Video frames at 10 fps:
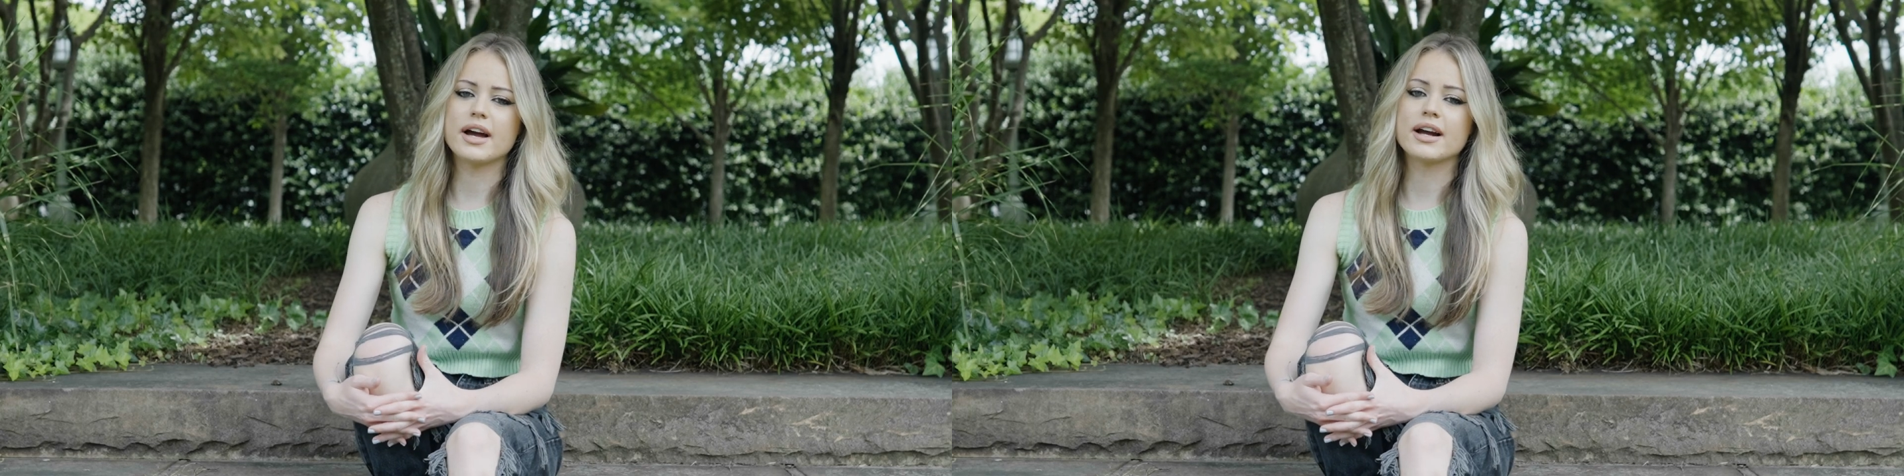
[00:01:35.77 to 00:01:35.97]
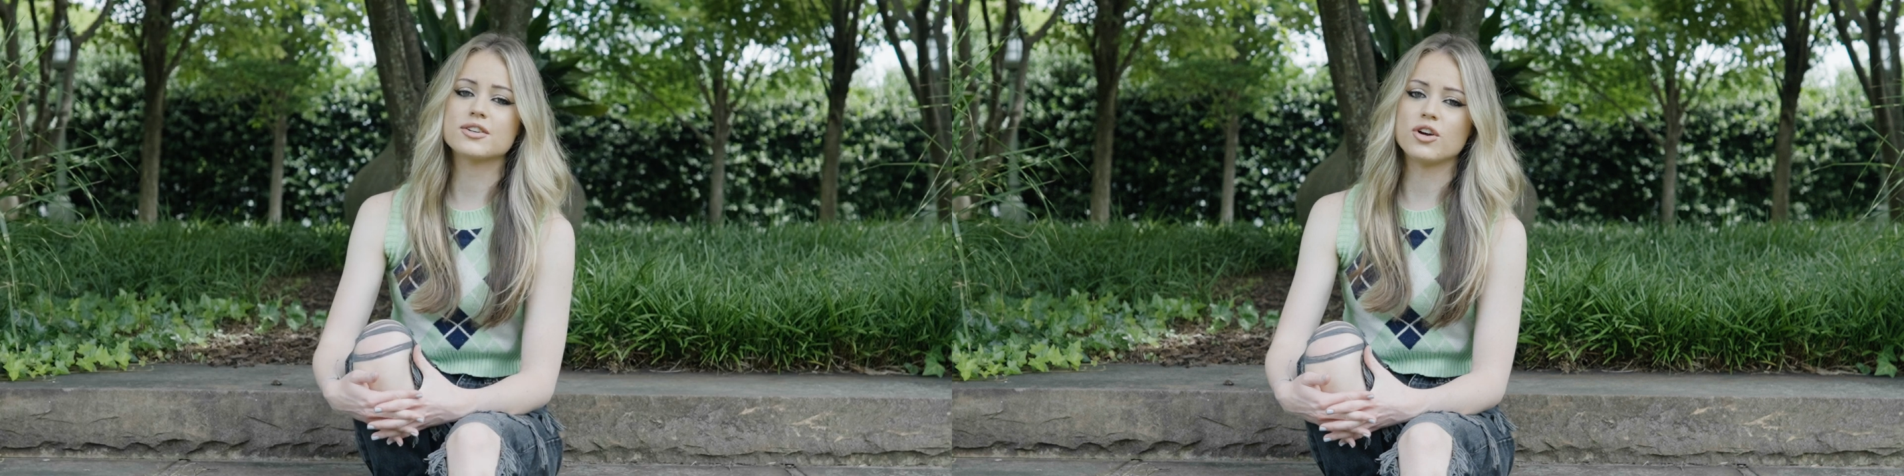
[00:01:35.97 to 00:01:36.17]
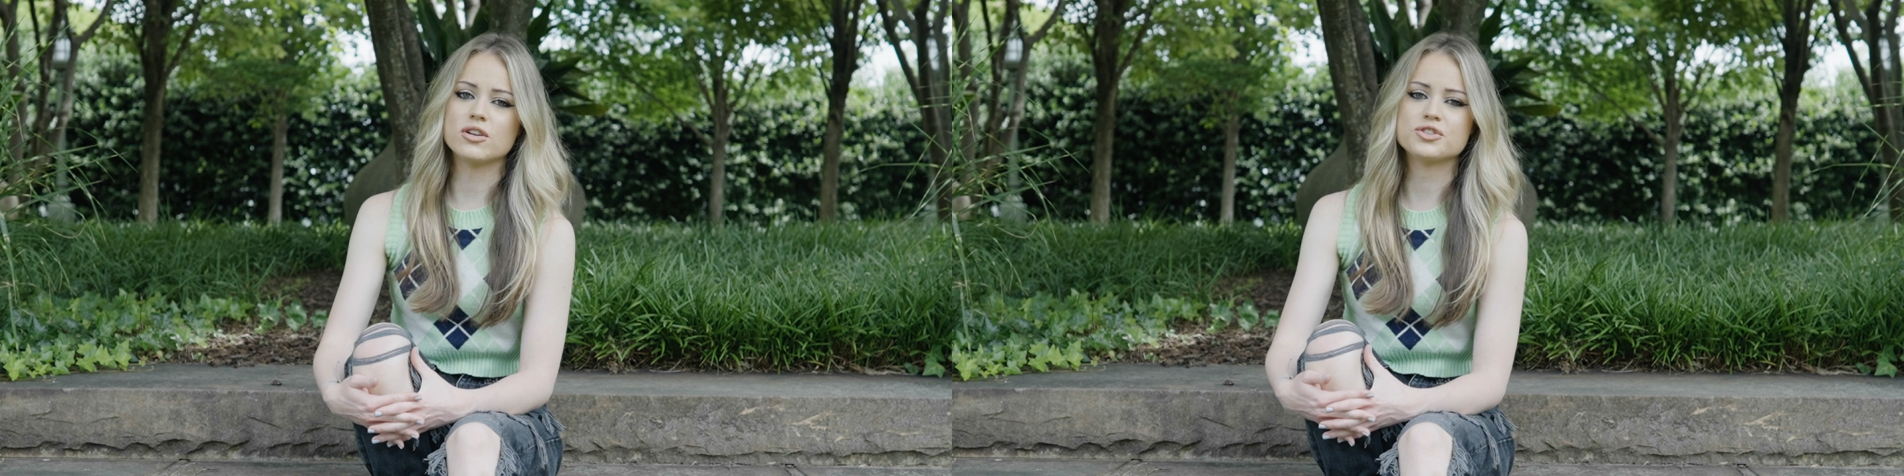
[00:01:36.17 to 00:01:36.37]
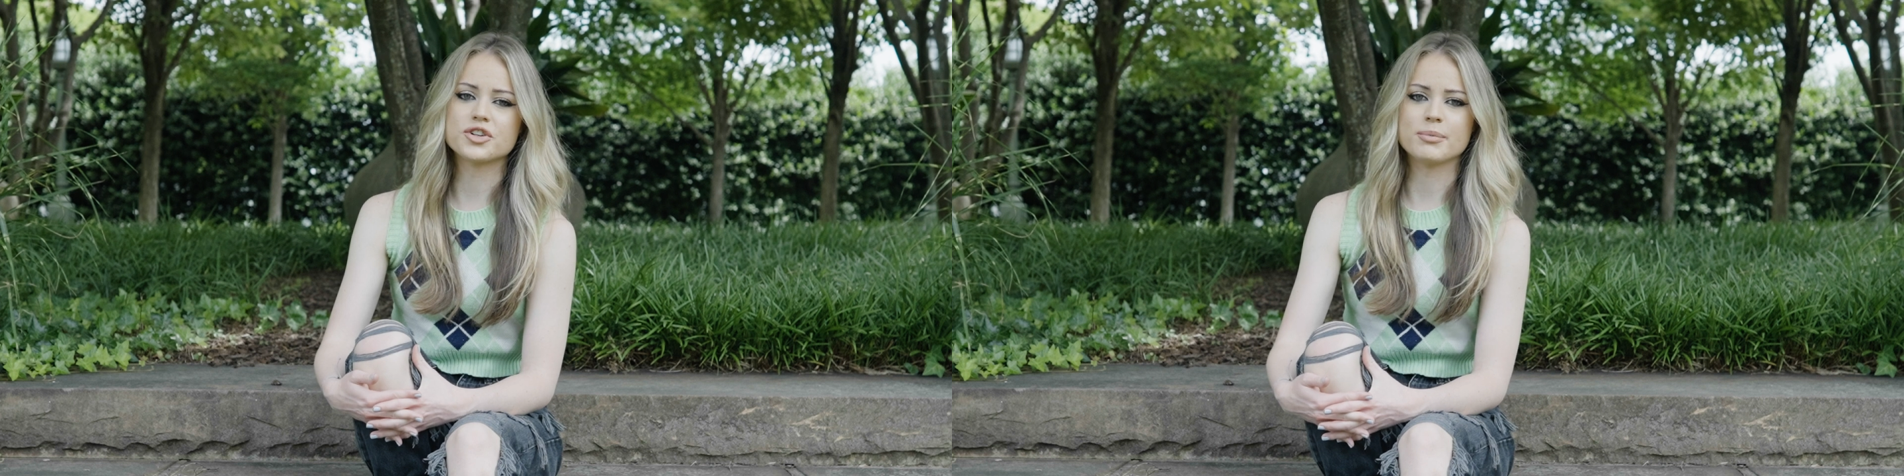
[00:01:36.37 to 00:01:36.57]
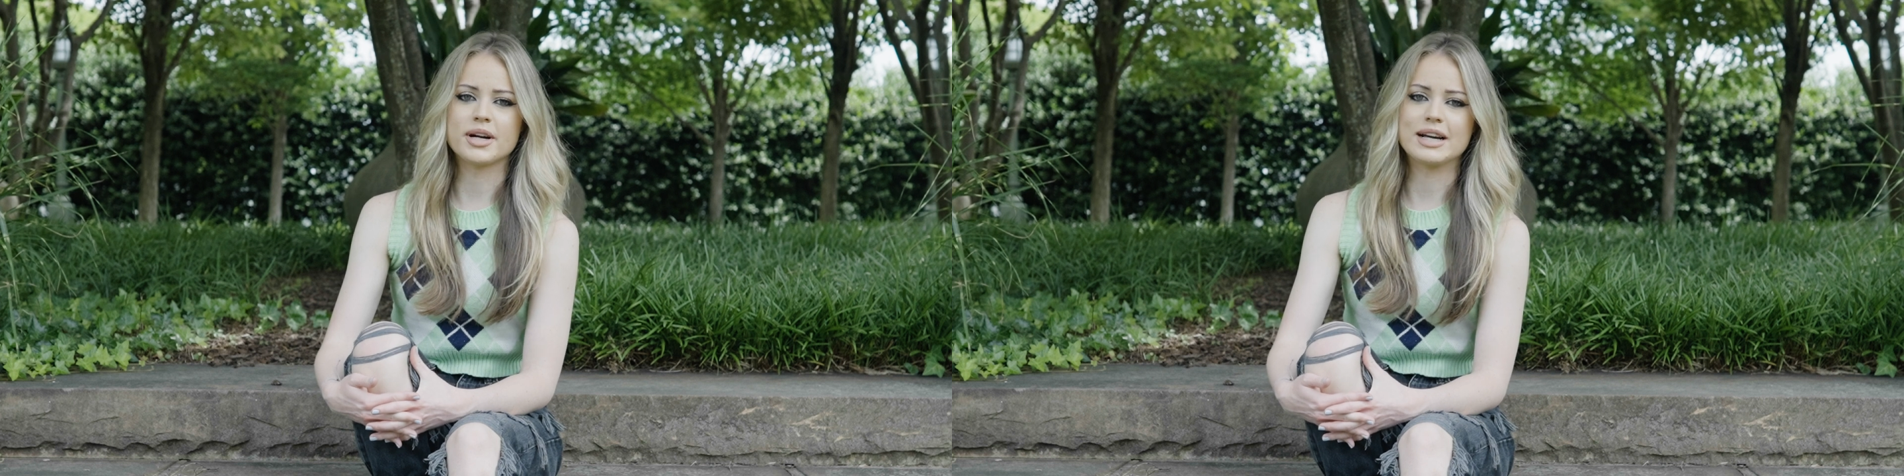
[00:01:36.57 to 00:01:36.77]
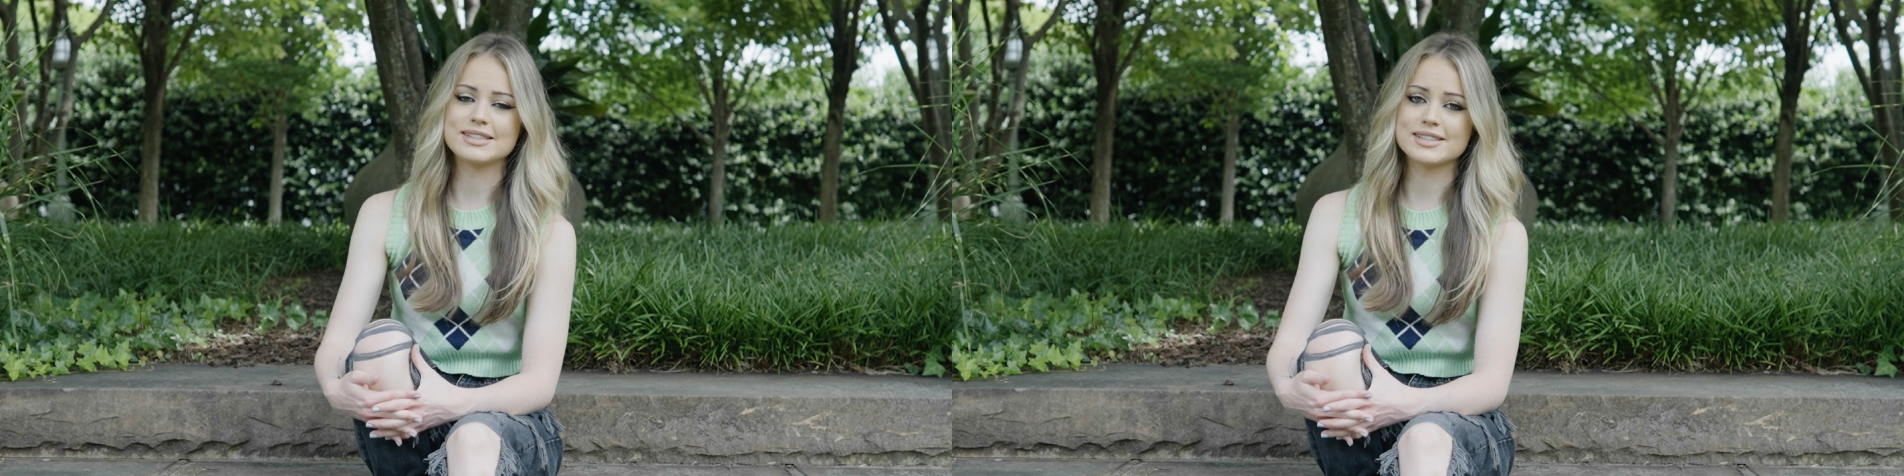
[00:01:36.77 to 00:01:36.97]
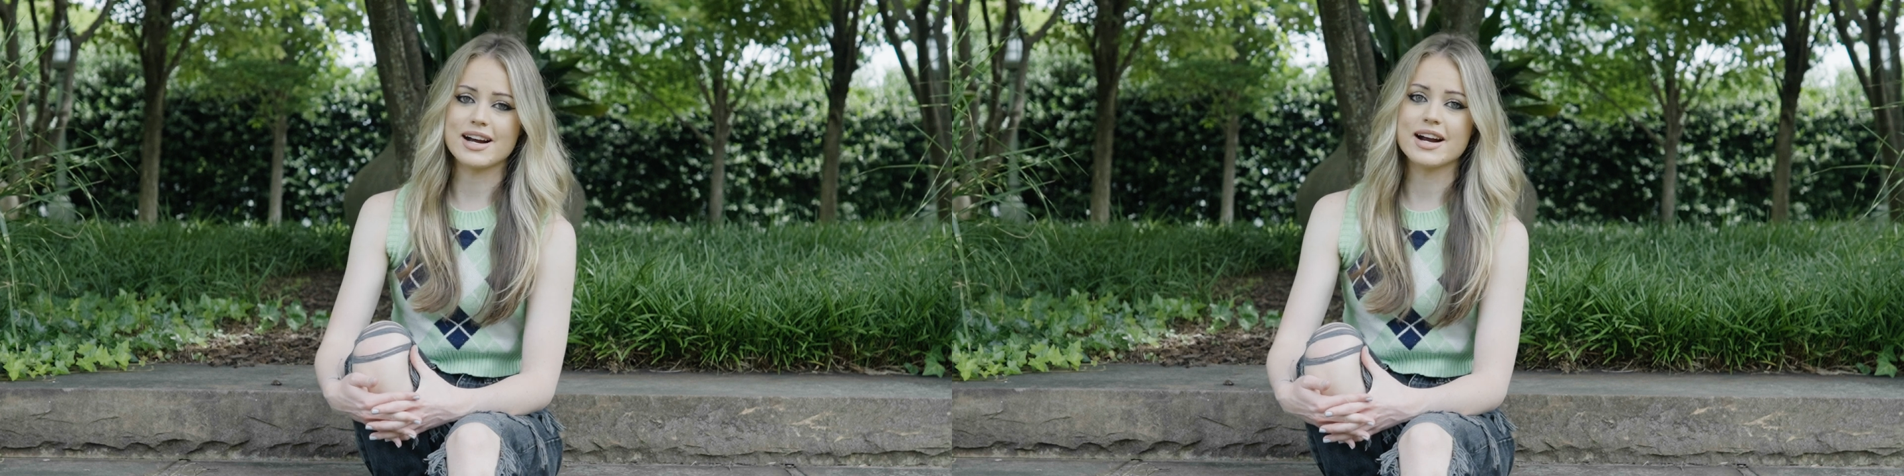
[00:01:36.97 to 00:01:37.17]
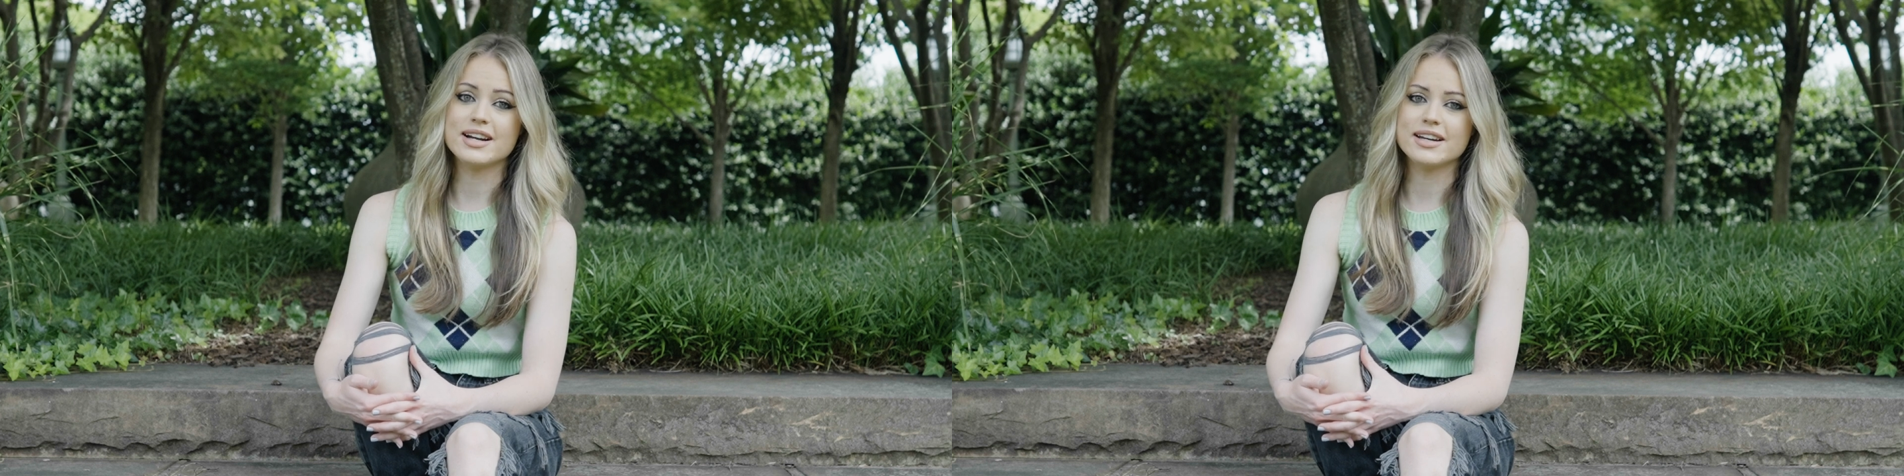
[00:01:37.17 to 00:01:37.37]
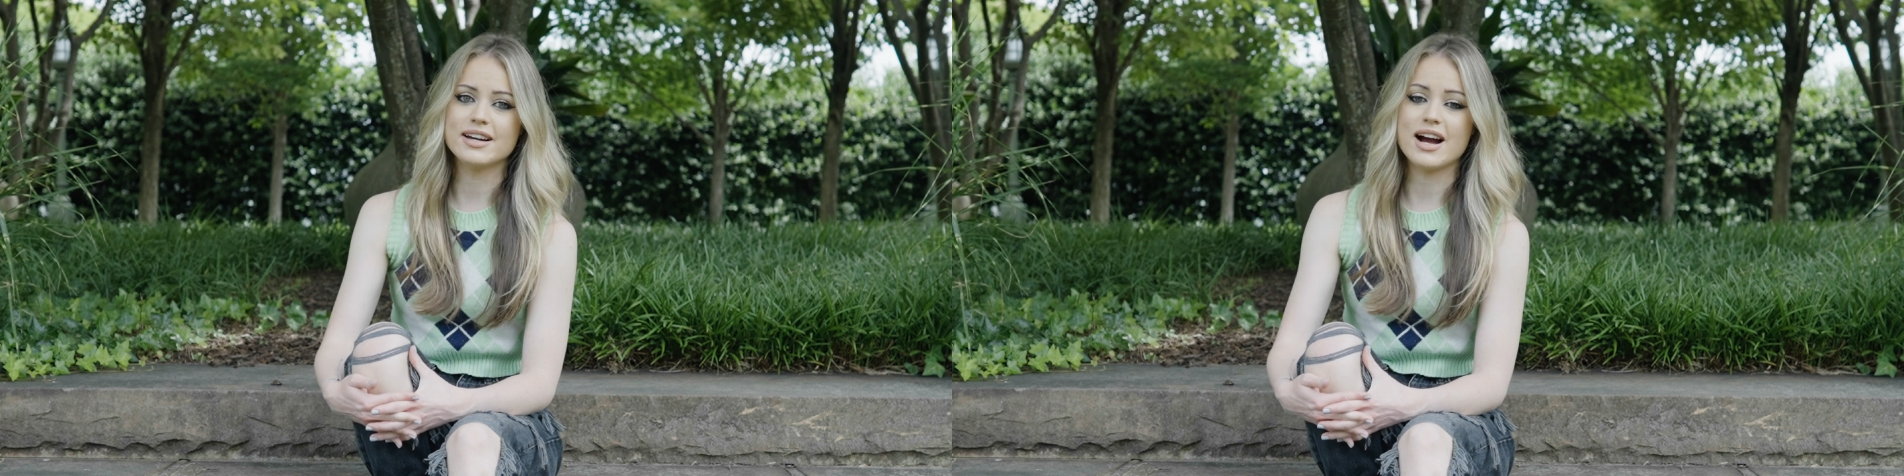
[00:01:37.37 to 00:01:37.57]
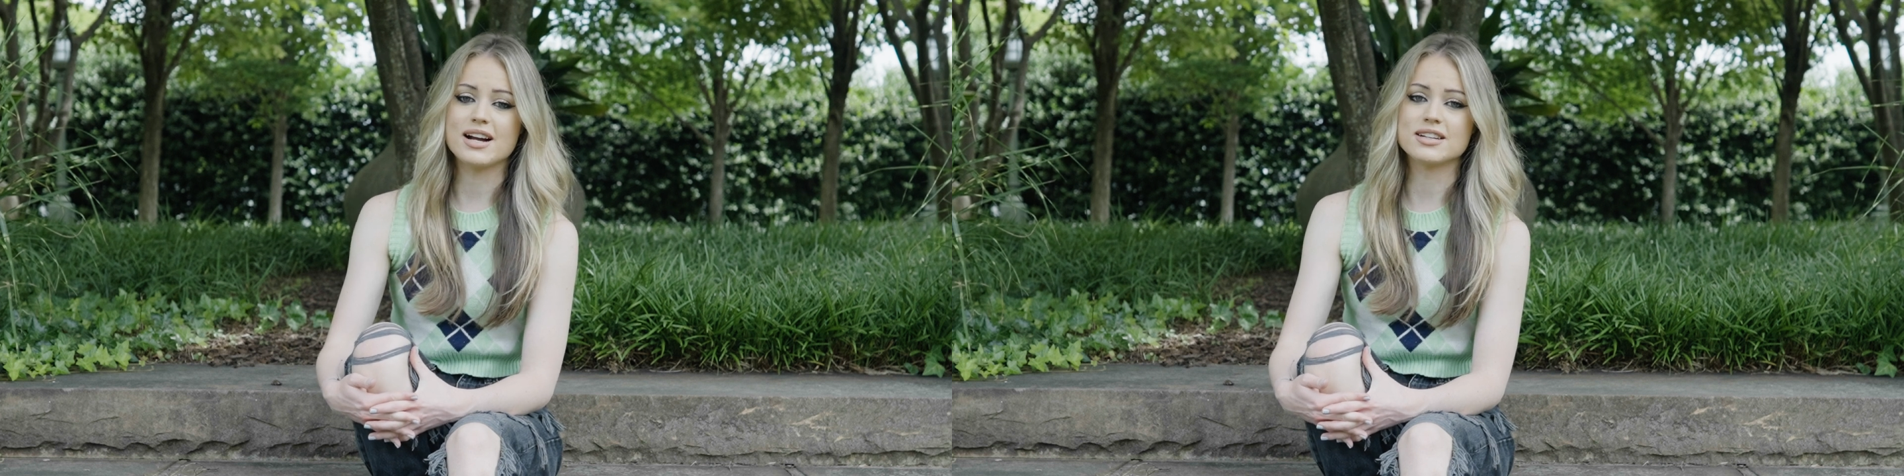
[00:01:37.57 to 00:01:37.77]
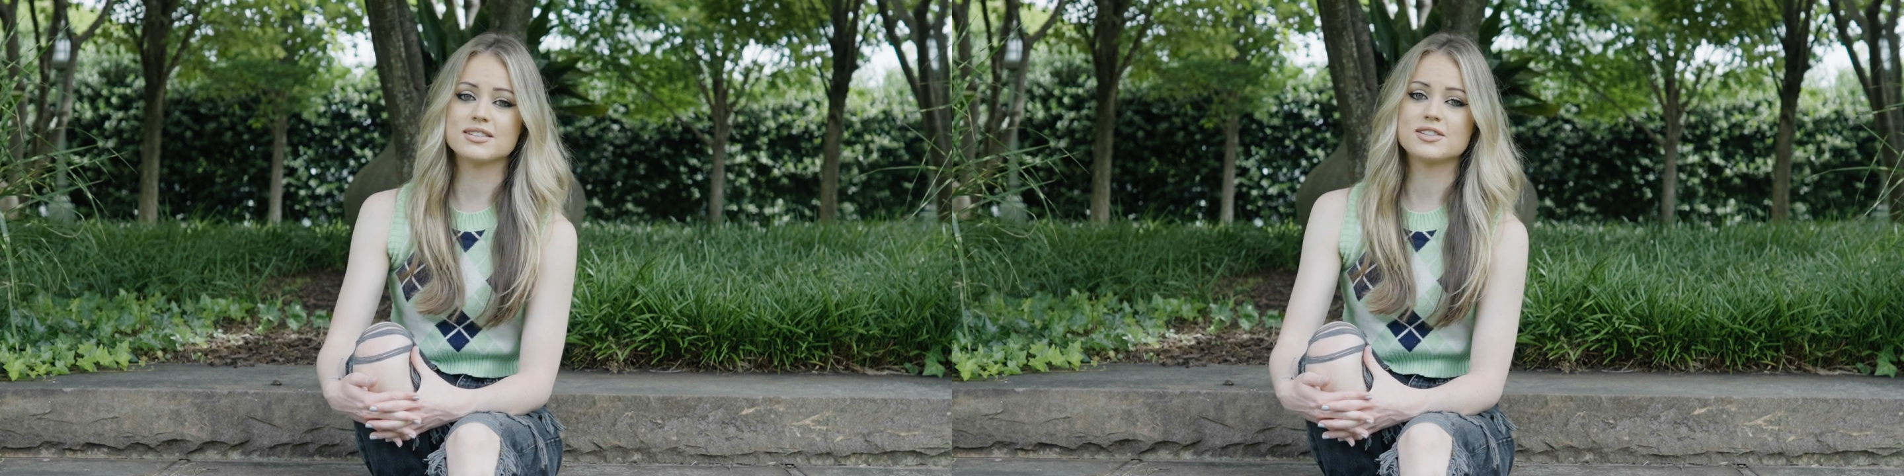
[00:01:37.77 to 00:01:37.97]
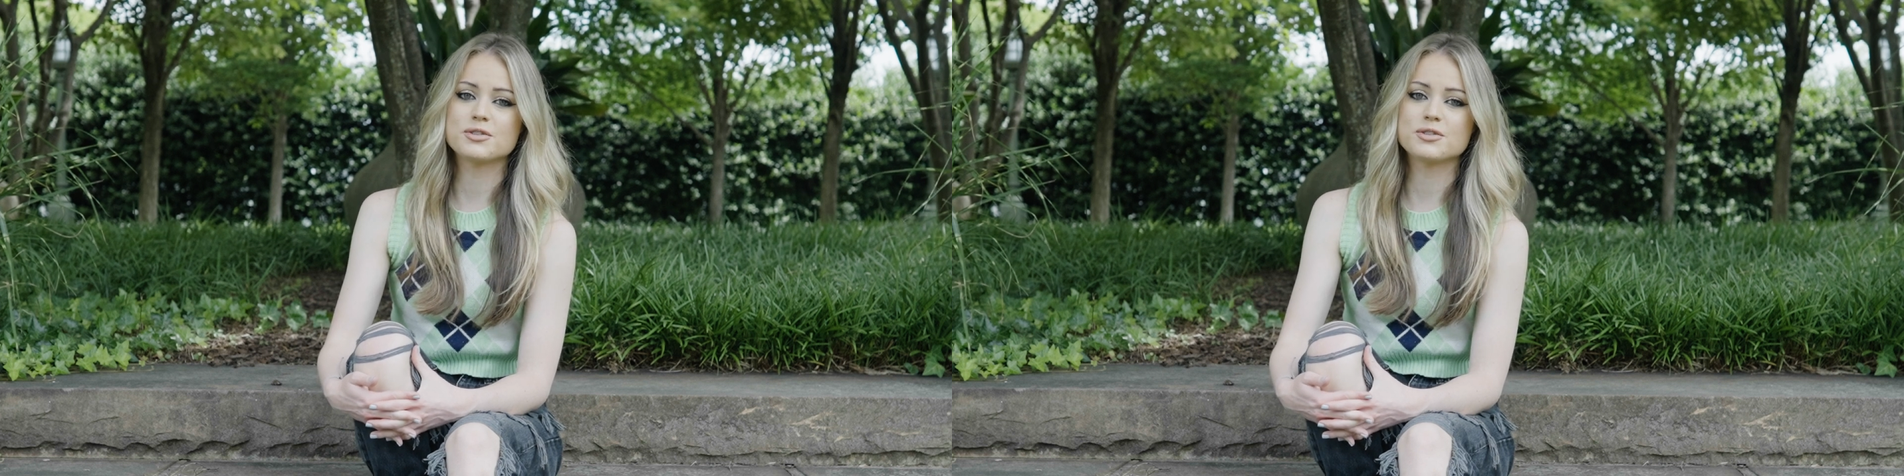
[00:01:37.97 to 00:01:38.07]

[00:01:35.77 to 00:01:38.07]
acknowledging my anxiety and